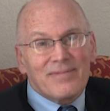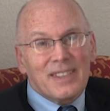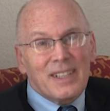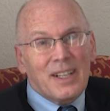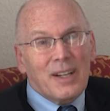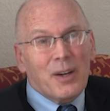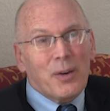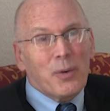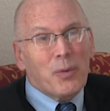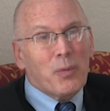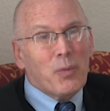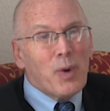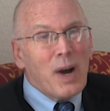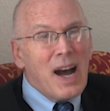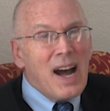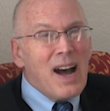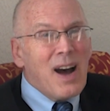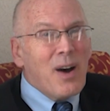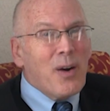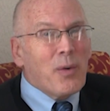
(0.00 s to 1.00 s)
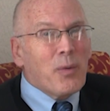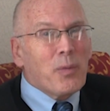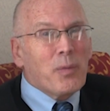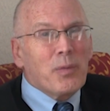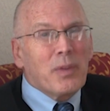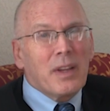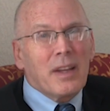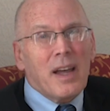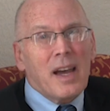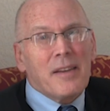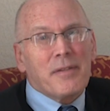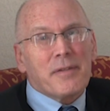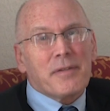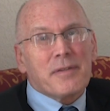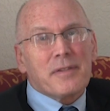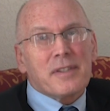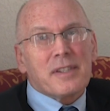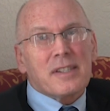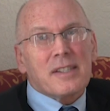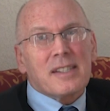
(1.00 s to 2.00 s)
you know, wow,
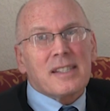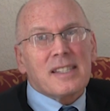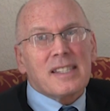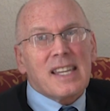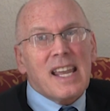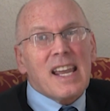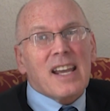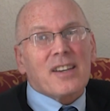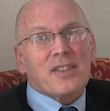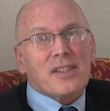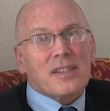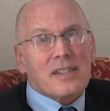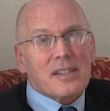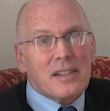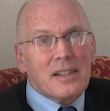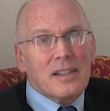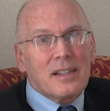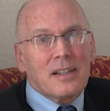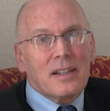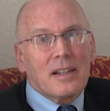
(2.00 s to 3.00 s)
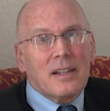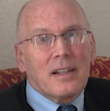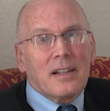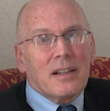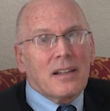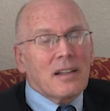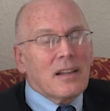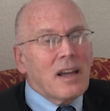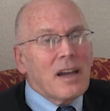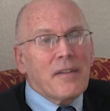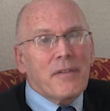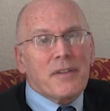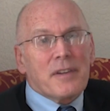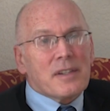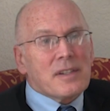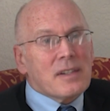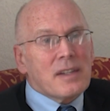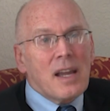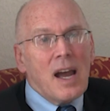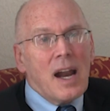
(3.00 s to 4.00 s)
life stinks, life
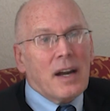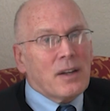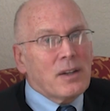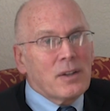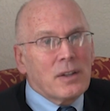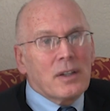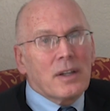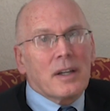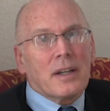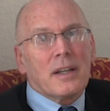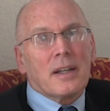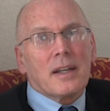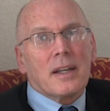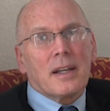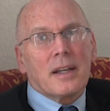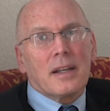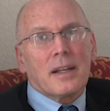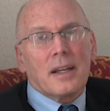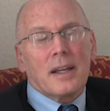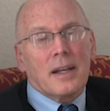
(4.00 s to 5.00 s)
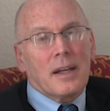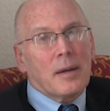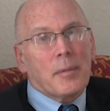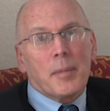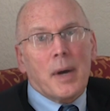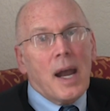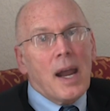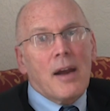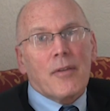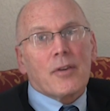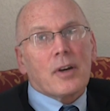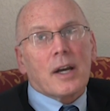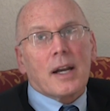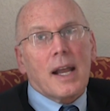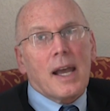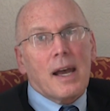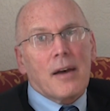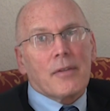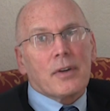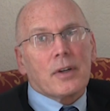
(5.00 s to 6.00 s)
is not good, and am I ever going
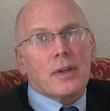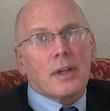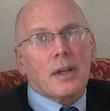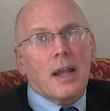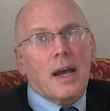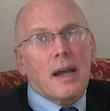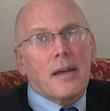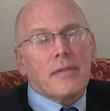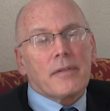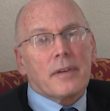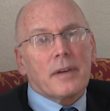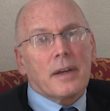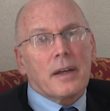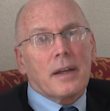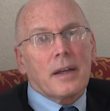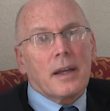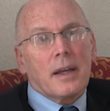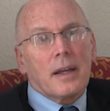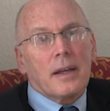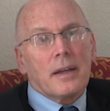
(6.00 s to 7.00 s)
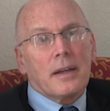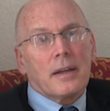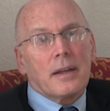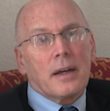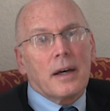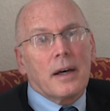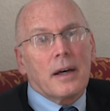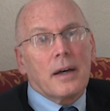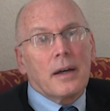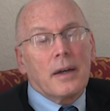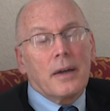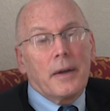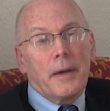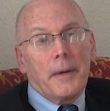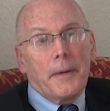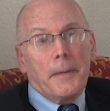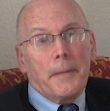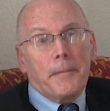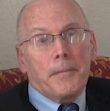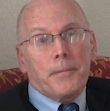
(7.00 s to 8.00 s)
to have a good life, and
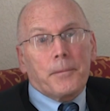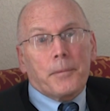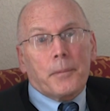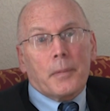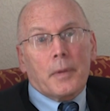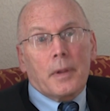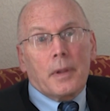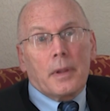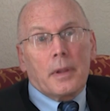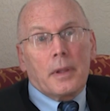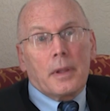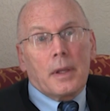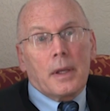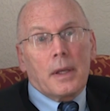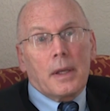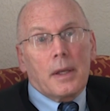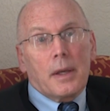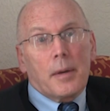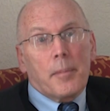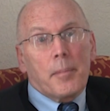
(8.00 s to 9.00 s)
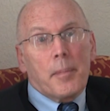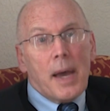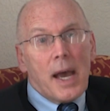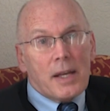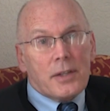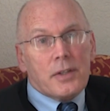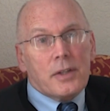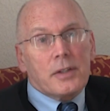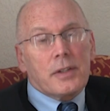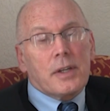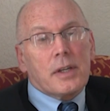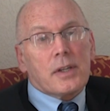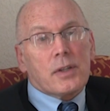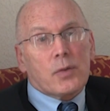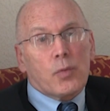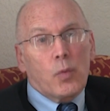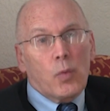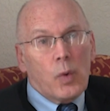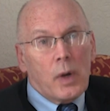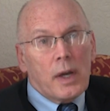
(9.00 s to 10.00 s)
the message
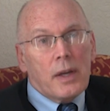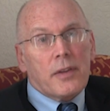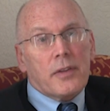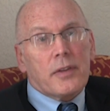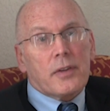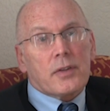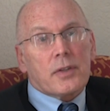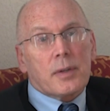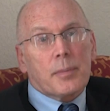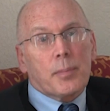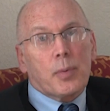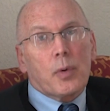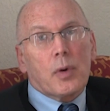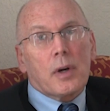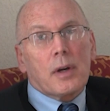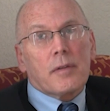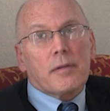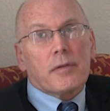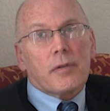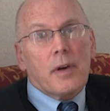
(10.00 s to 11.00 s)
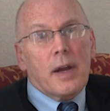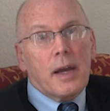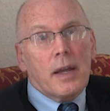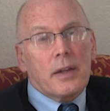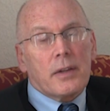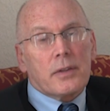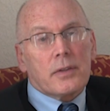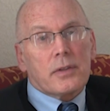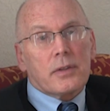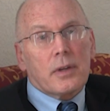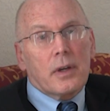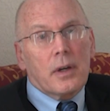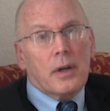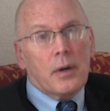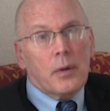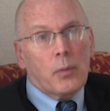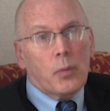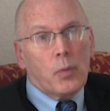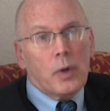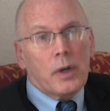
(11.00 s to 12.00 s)
is, with the support of friends,
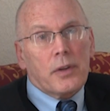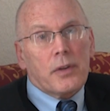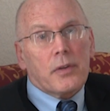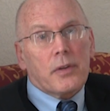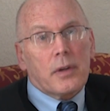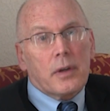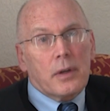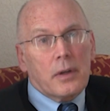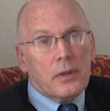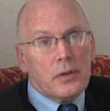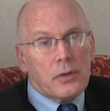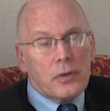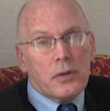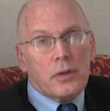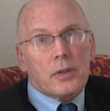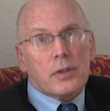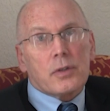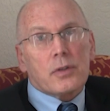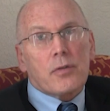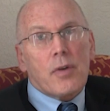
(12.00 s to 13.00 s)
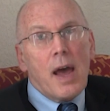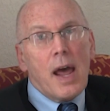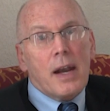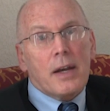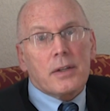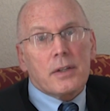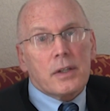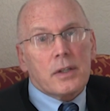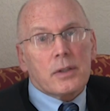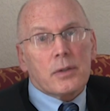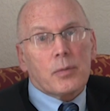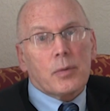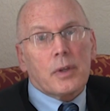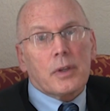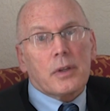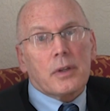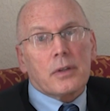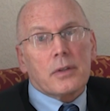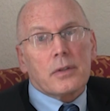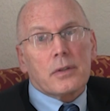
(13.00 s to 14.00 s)
with certain strategies,
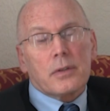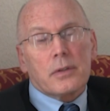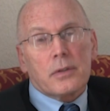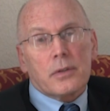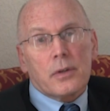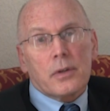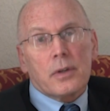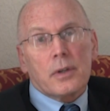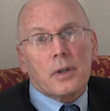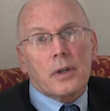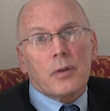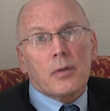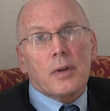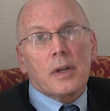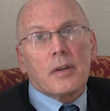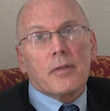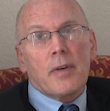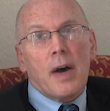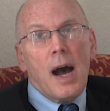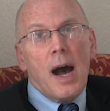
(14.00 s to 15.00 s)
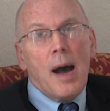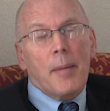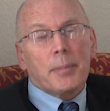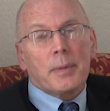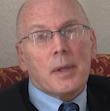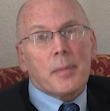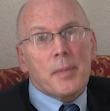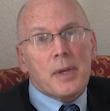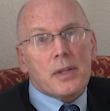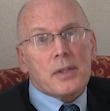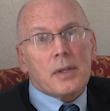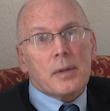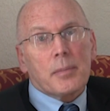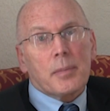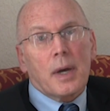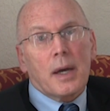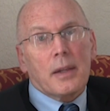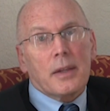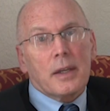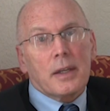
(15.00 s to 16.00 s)
with a certain degree of
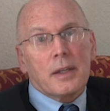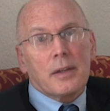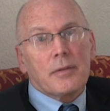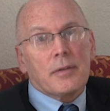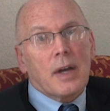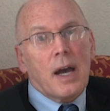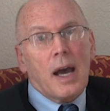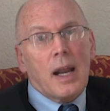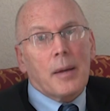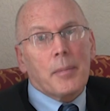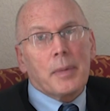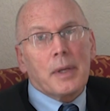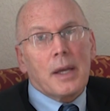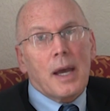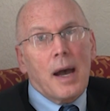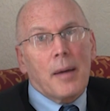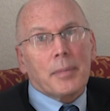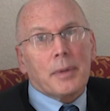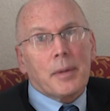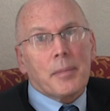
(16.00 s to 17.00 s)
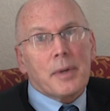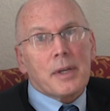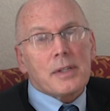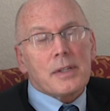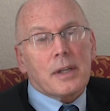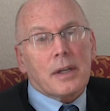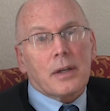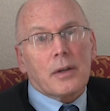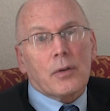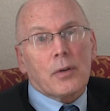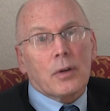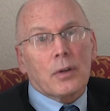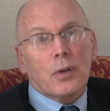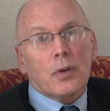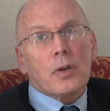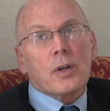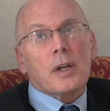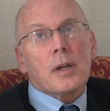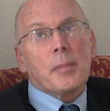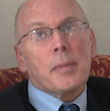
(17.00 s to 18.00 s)
optimism. I think you've got to be optimistic or
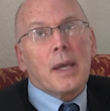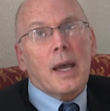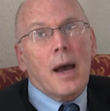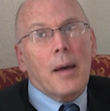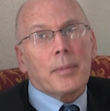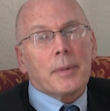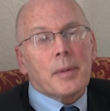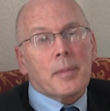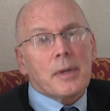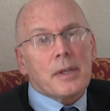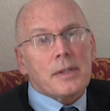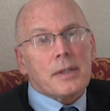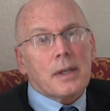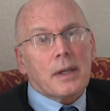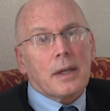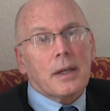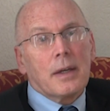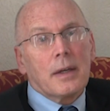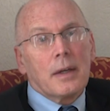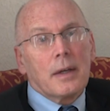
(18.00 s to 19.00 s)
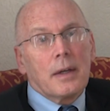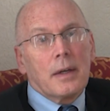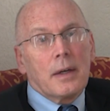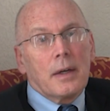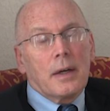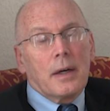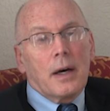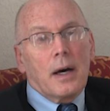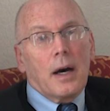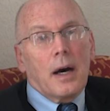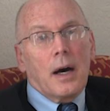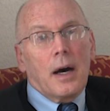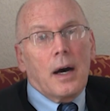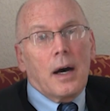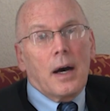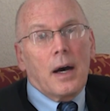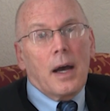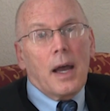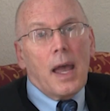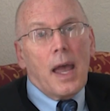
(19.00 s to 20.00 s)
learn to be optimistic.
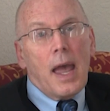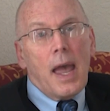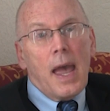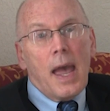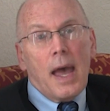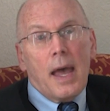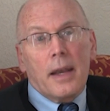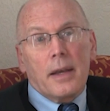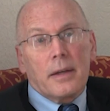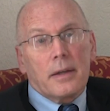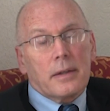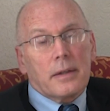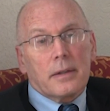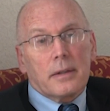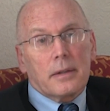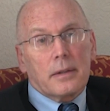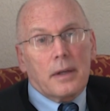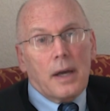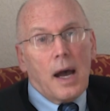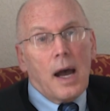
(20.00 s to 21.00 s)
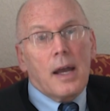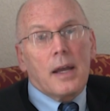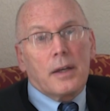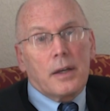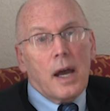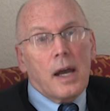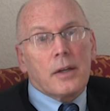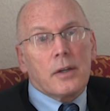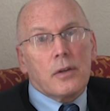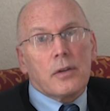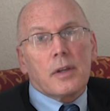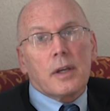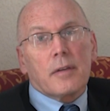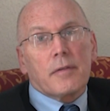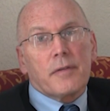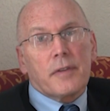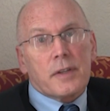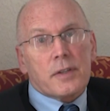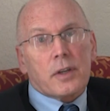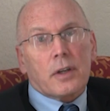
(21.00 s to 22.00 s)
And I do
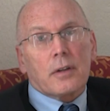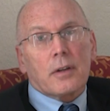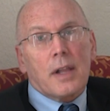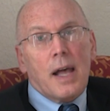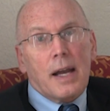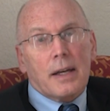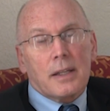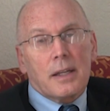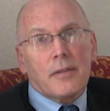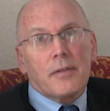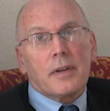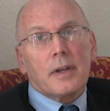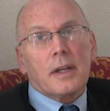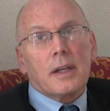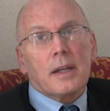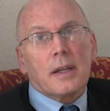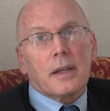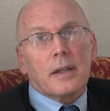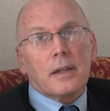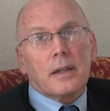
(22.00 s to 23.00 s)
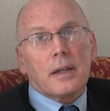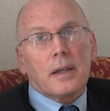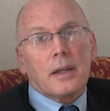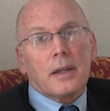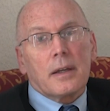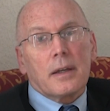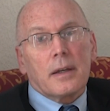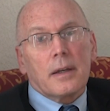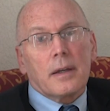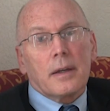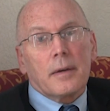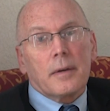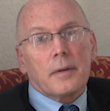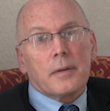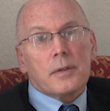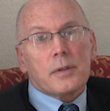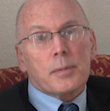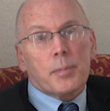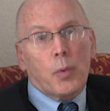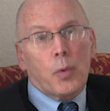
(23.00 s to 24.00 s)
think physical activity
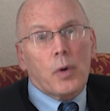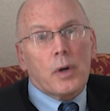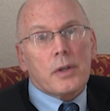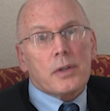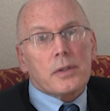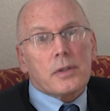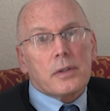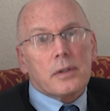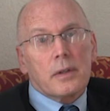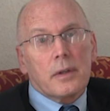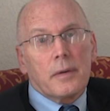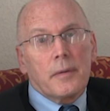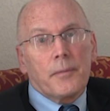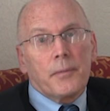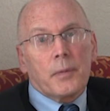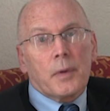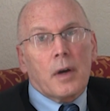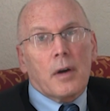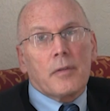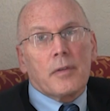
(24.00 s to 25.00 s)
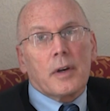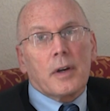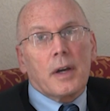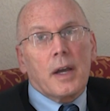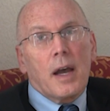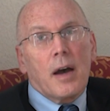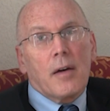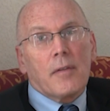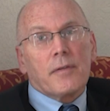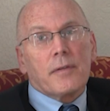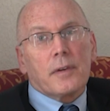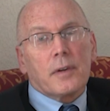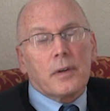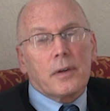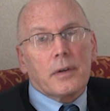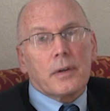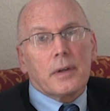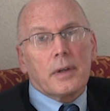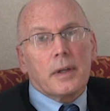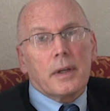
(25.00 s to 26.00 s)
and sports are very
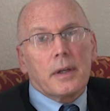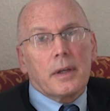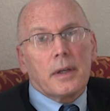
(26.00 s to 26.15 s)
helpful